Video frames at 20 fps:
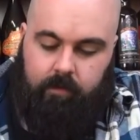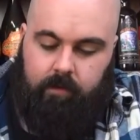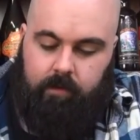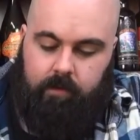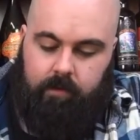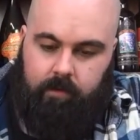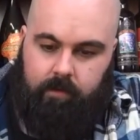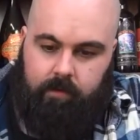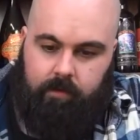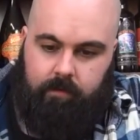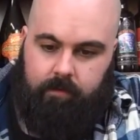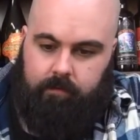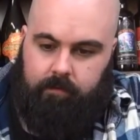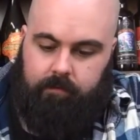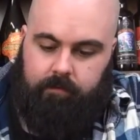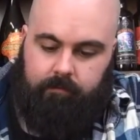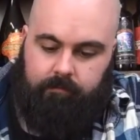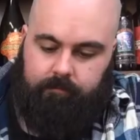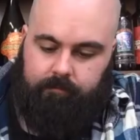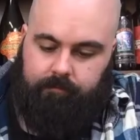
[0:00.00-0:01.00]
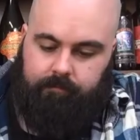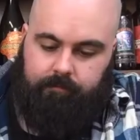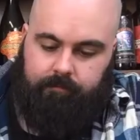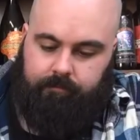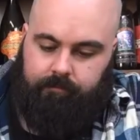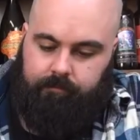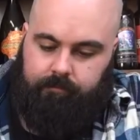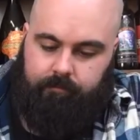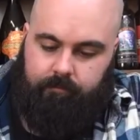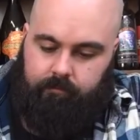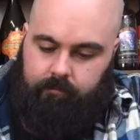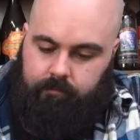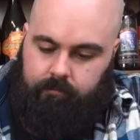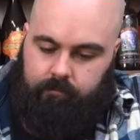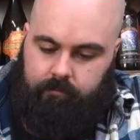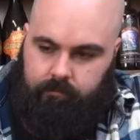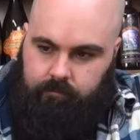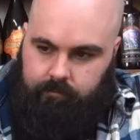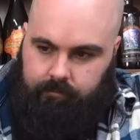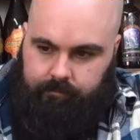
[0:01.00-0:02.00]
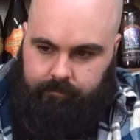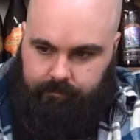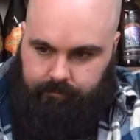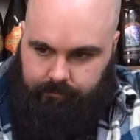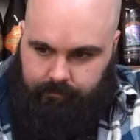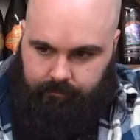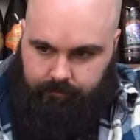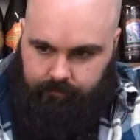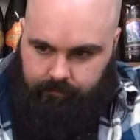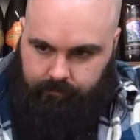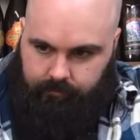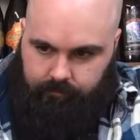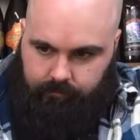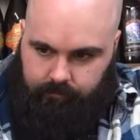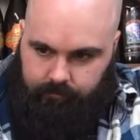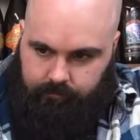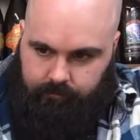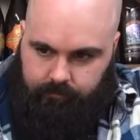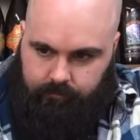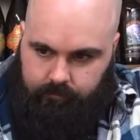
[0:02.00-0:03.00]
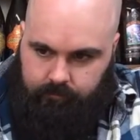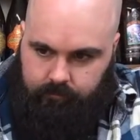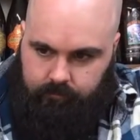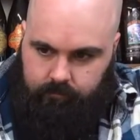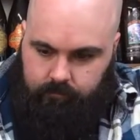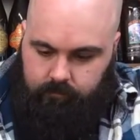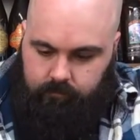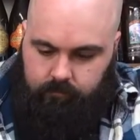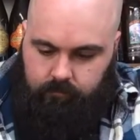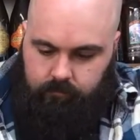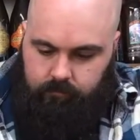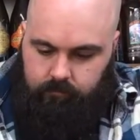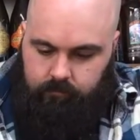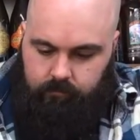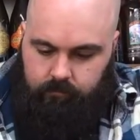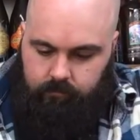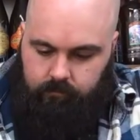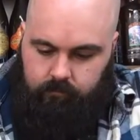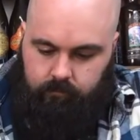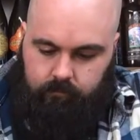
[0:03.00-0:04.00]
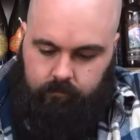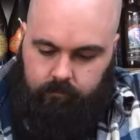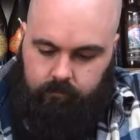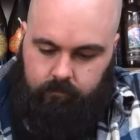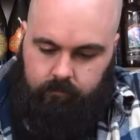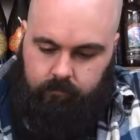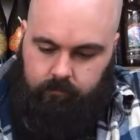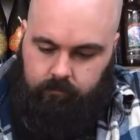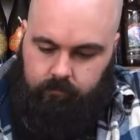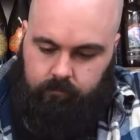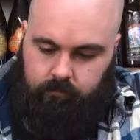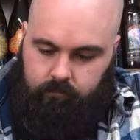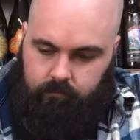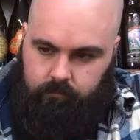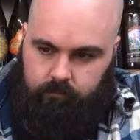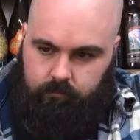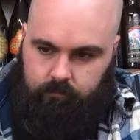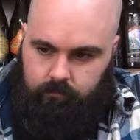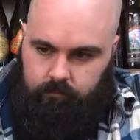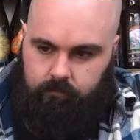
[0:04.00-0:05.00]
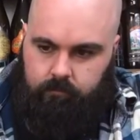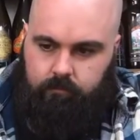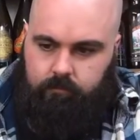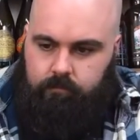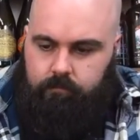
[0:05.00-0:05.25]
[no speech]